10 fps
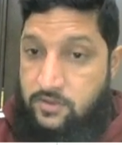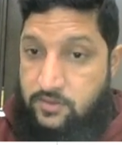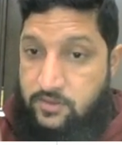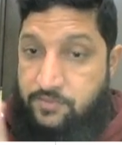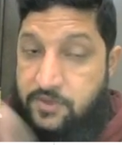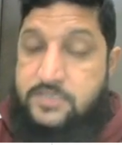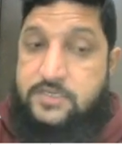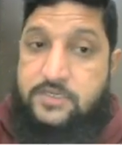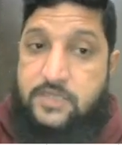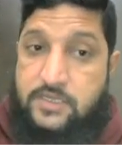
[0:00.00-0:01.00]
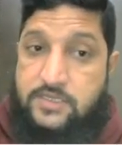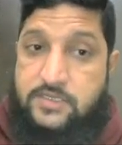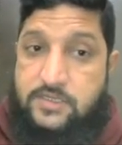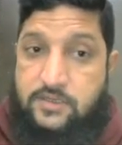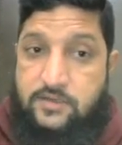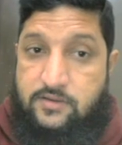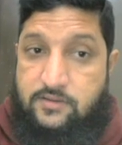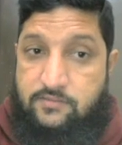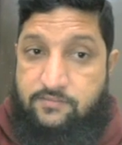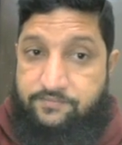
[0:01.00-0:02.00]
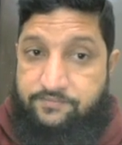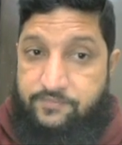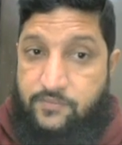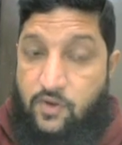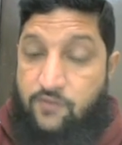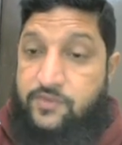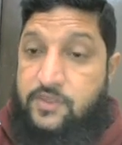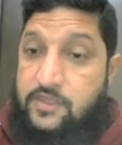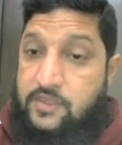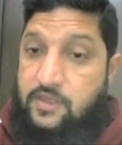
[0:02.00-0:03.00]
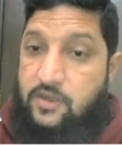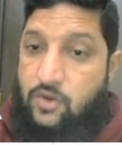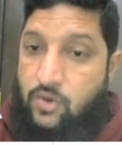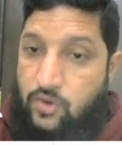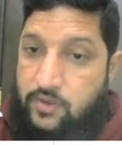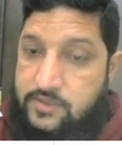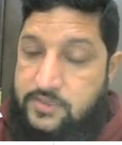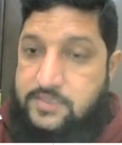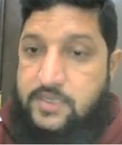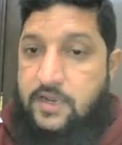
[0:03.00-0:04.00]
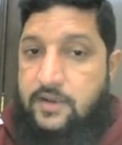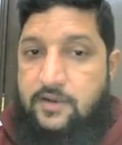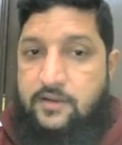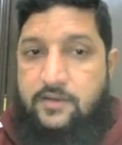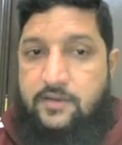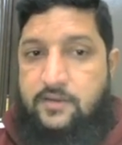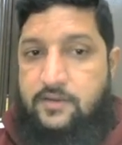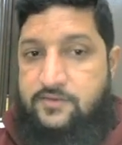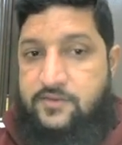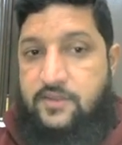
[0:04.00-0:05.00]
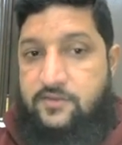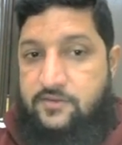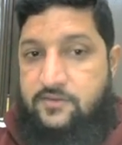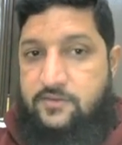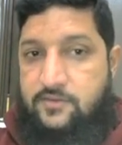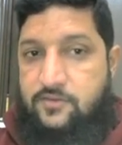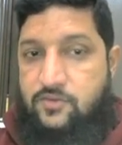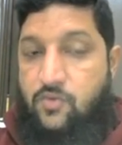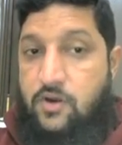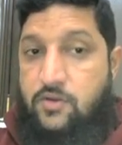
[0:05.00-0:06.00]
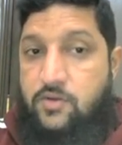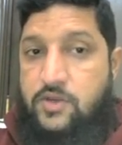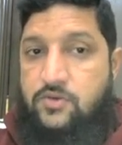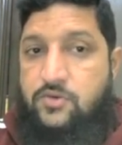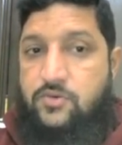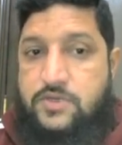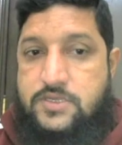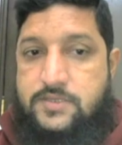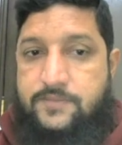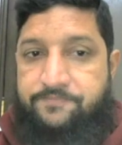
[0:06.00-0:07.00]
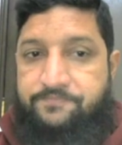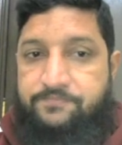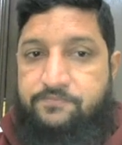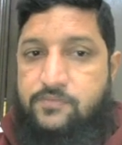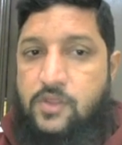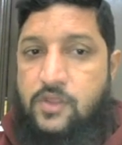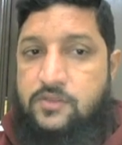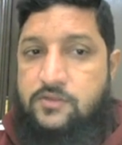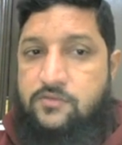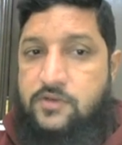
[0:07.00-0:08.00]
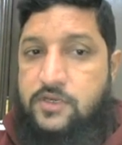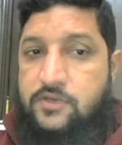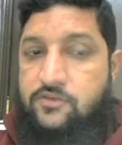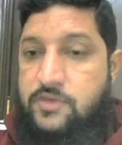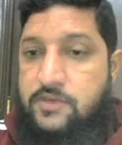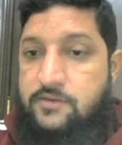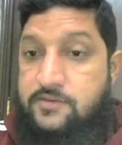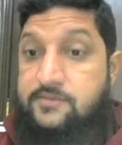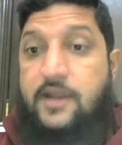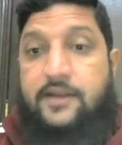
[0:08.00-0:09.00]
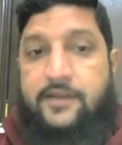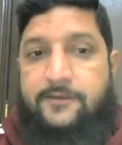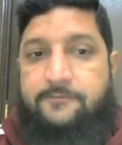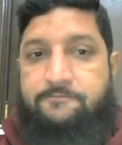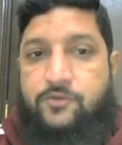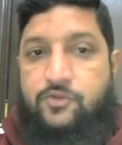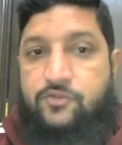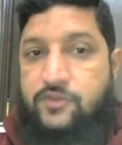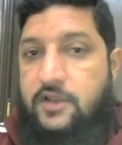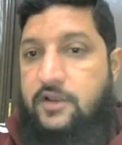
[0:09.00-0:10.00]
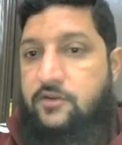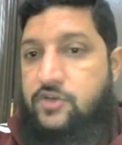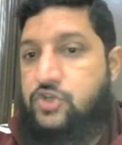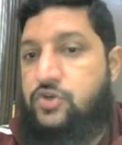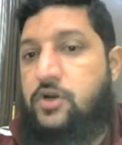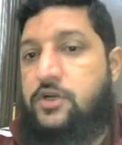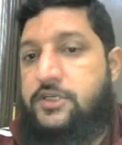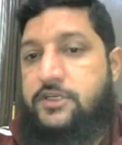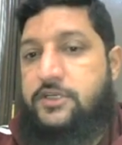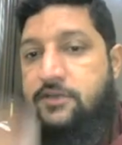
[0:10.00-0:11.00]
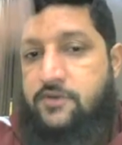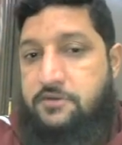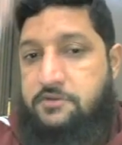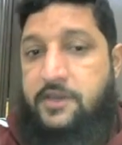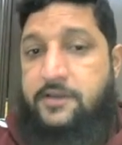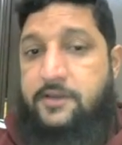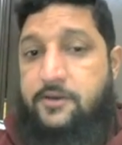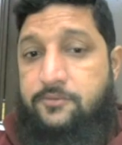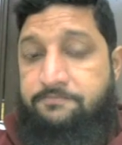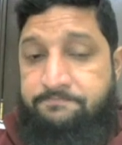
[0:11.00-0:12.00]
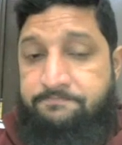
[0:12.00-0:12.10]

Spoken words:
the percentage of the cell changes. So what we need to do is this one needs to be static. So cell should not change. If I drag down,